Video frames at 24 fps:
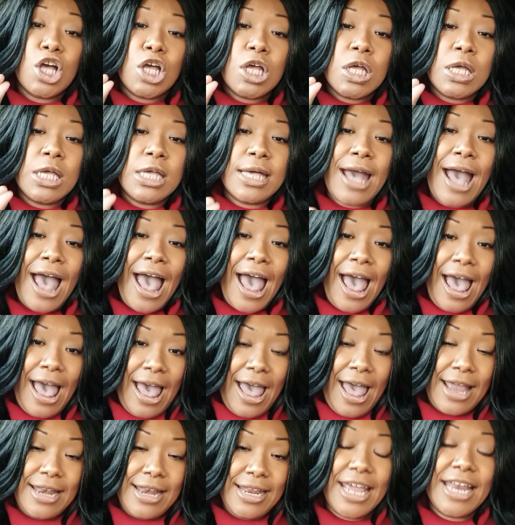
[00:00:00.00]
God
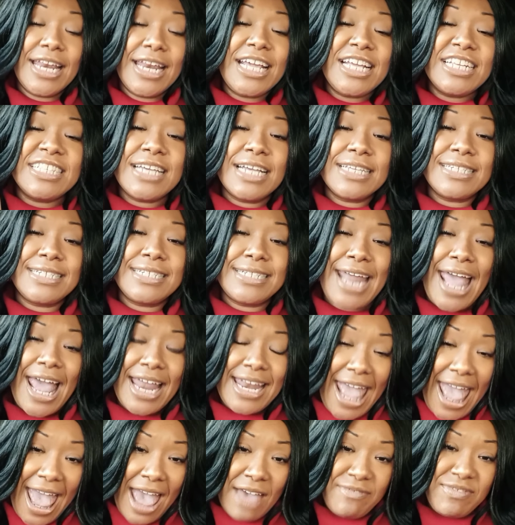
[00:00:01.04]
and he does not
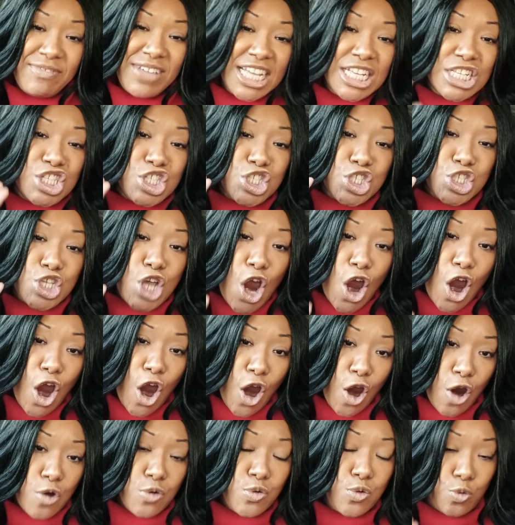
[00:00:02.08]
have
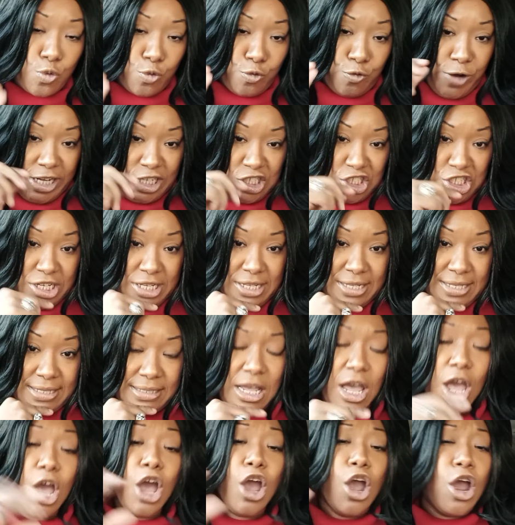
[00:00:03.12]
eternal riches.
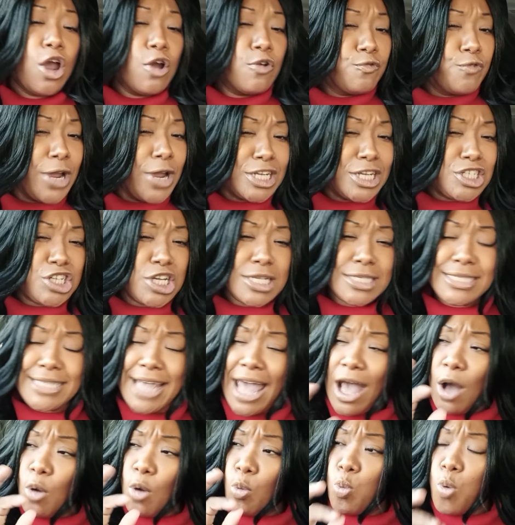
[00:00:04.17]
Riches
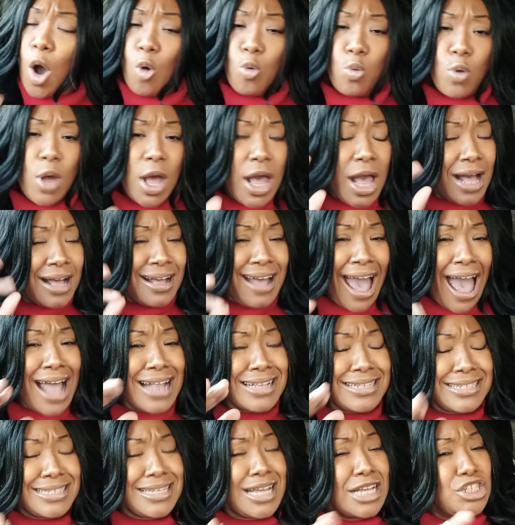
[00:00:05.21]
that won't, God
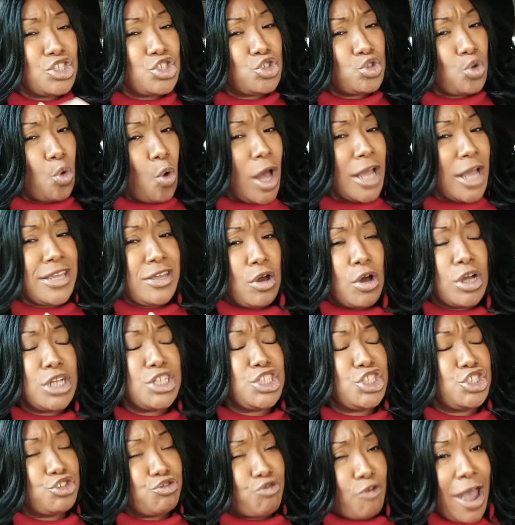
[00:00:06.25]
says, store your
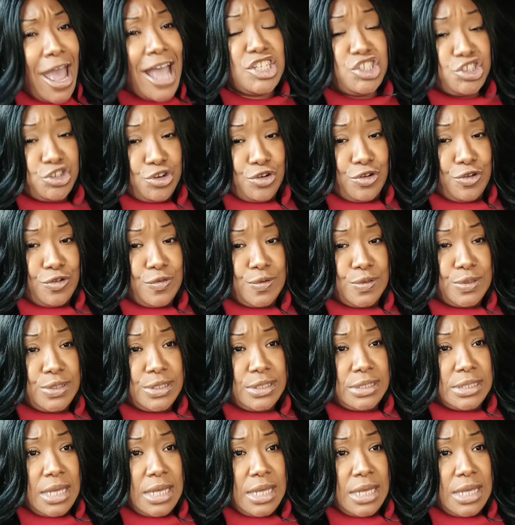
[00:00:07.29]
treasures